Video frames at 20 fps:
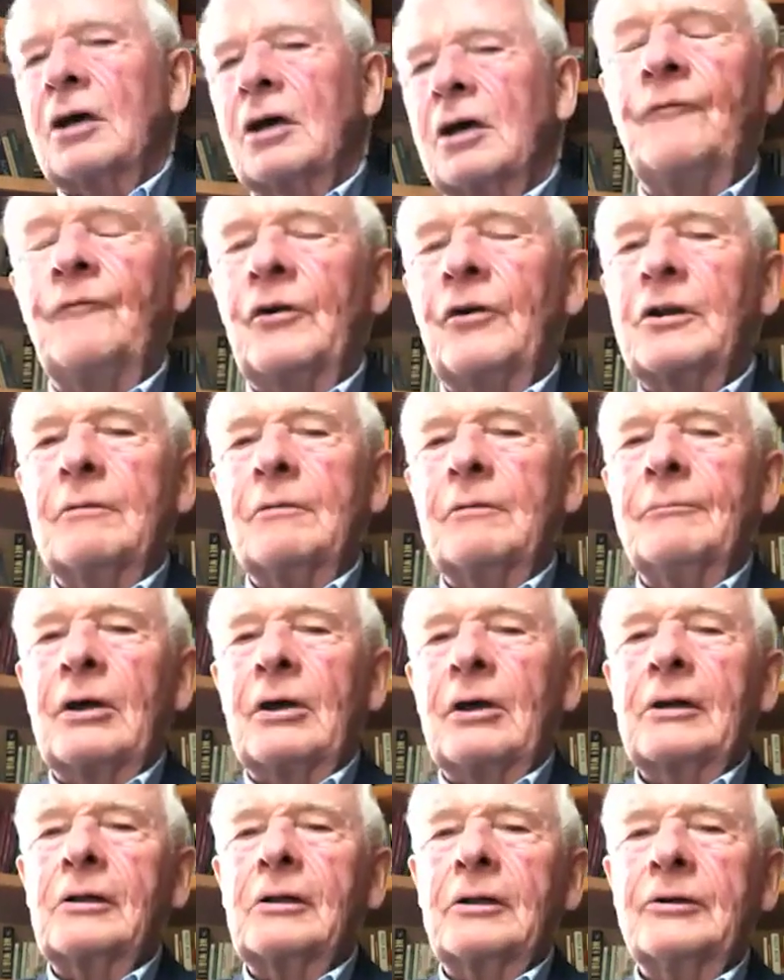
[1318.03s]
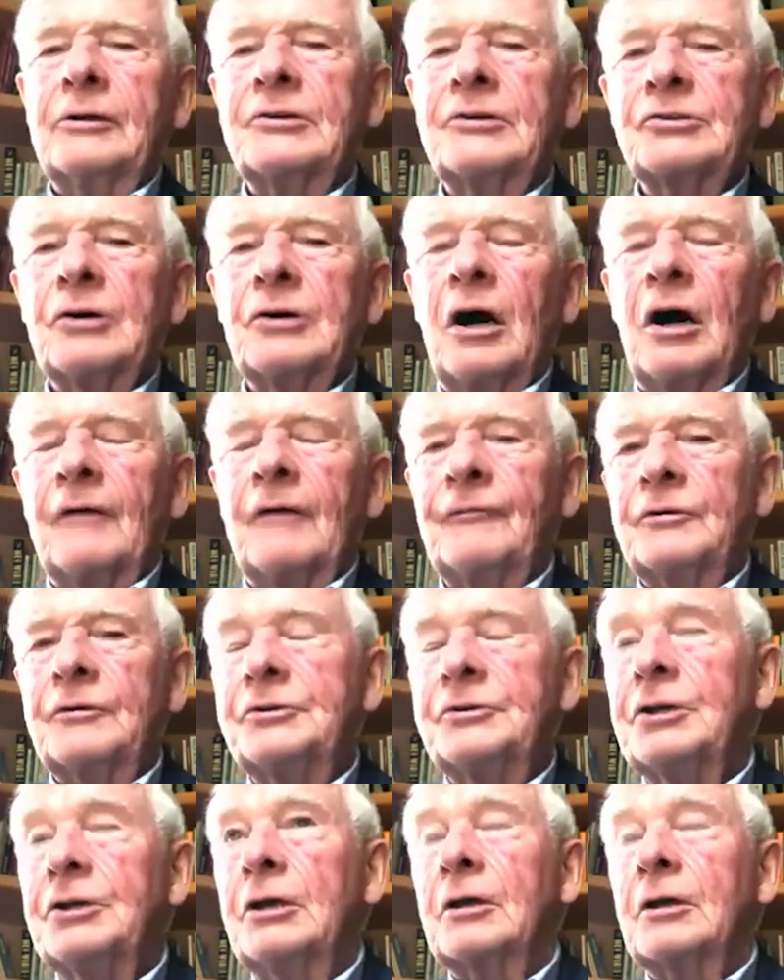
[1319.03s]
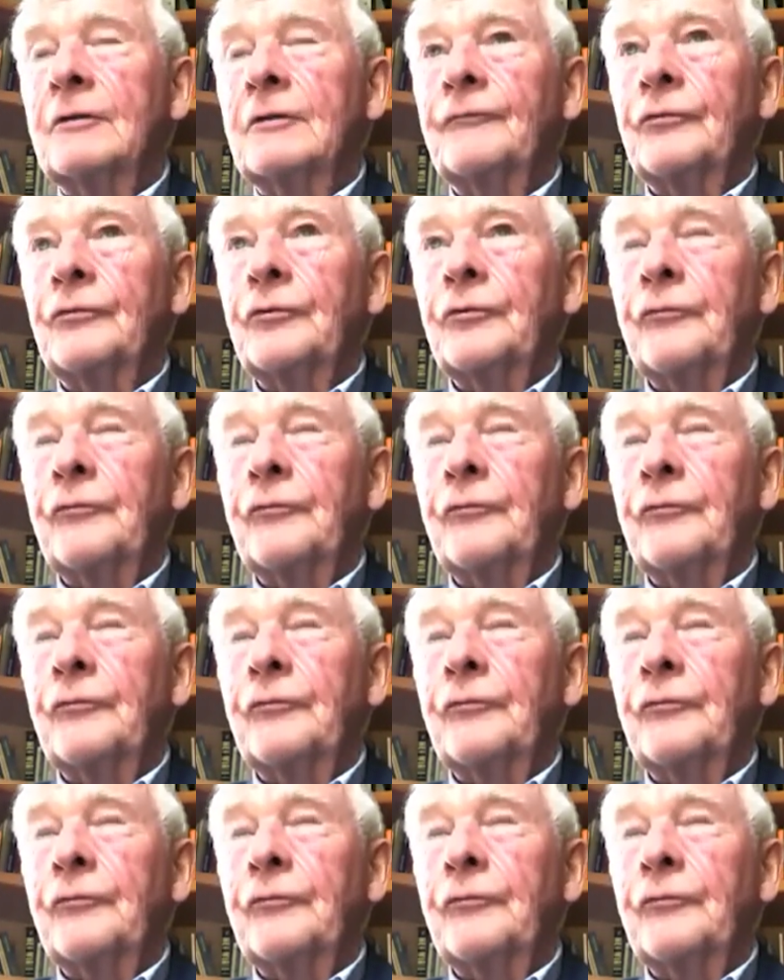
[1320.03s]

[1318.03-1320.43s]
fundamental and is often taken for granted.